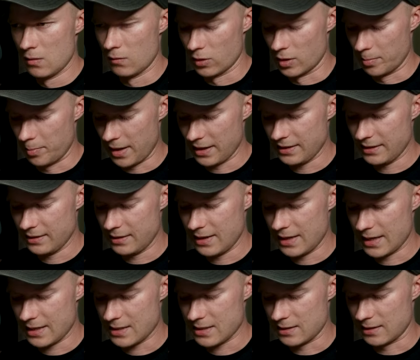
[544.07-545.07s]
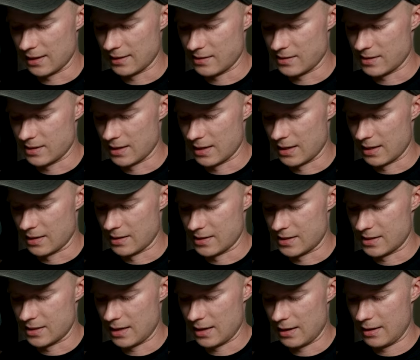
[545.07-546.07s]
For the button text, let's say
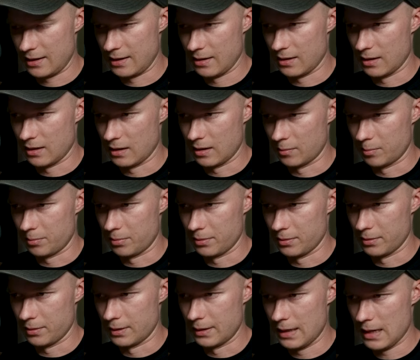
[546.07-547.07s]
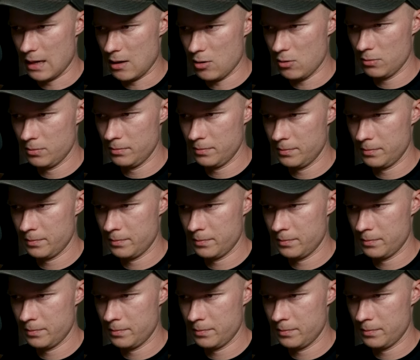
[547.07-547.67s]
sign up now.